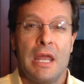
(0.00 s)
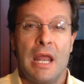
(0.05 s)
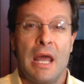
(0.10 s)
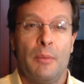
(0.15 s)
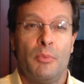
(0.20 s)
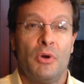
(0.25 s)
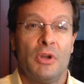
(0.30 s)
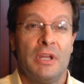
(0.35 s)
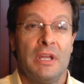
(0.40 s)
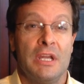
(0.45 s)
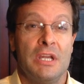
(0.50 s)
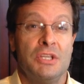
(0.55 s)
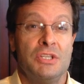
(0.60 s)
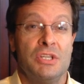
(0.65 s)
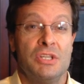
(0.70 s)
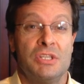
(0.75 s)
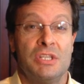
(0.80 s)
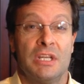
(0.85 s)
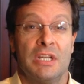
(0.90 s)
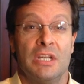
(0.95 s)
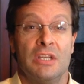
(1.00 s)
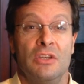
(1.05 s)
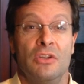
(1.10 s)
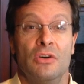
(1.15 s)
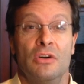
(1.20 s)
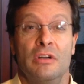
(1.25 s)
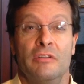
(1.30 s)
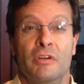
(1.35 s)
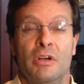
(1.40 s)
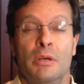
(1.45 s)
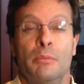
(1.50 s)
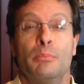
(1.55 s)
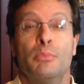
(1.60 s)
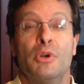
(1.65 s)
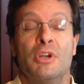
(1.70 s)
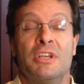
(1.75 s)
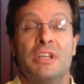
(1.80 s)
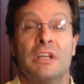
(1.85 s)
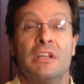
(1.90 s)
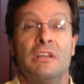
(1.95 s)
in applications that can deliver
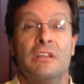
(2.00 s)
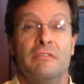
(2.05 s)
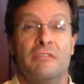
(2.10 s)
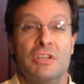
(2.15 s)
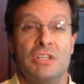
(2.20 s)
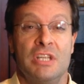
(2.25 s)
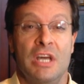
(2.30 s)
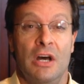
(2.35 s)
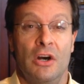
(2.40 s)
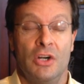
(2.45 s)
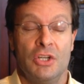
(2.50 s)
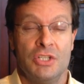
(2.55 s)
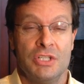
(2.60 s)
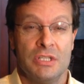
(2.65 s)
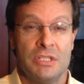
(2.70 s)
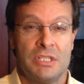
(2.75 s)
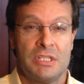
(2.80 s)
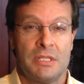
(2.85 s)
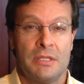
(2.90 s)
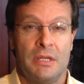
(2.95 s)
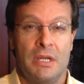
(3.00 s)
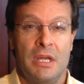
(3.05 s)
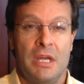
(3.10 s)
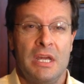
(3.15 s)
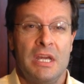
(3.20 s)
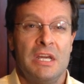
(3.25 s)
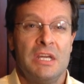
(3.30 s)
predictive intelligence.